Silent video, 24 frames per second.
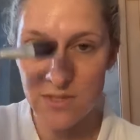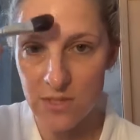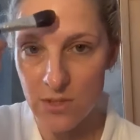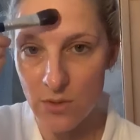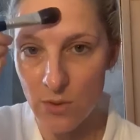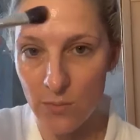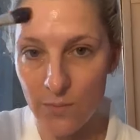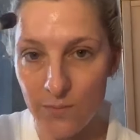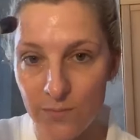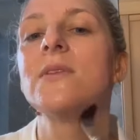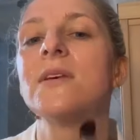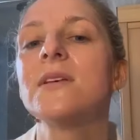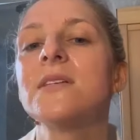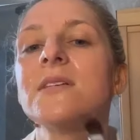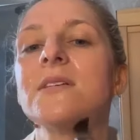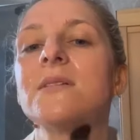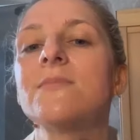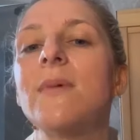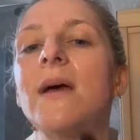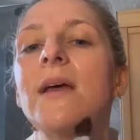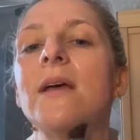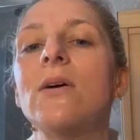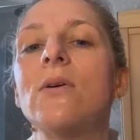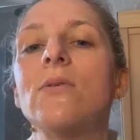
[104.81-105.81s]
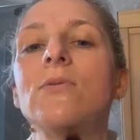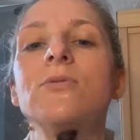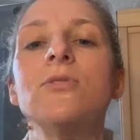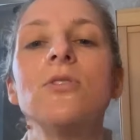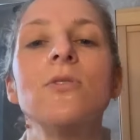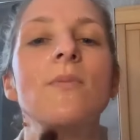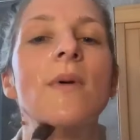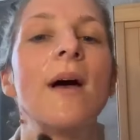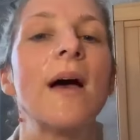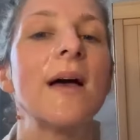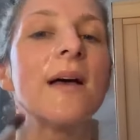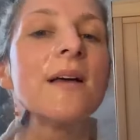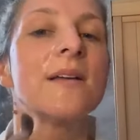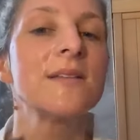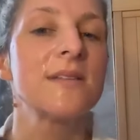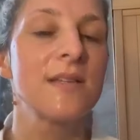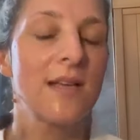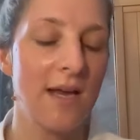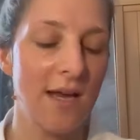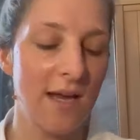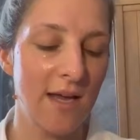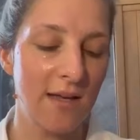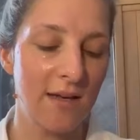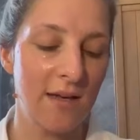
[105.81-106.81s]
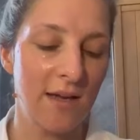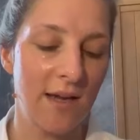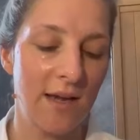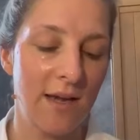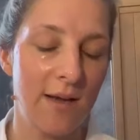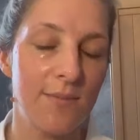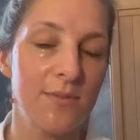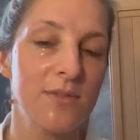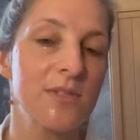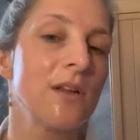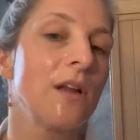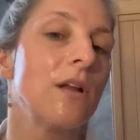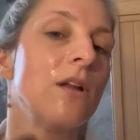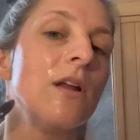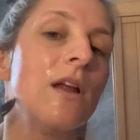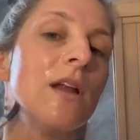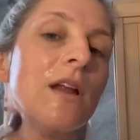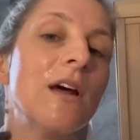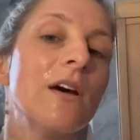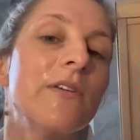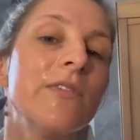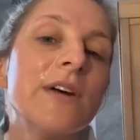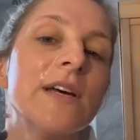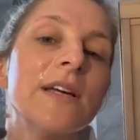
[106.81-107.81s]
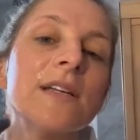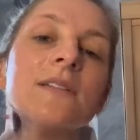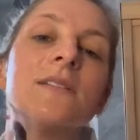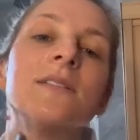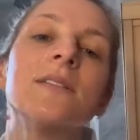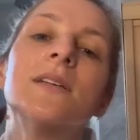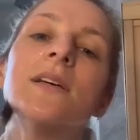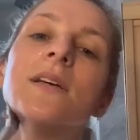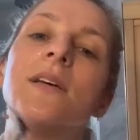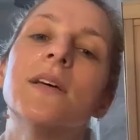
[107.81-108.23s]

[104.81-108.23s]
So this is my go-to mask, and I absolutely love it,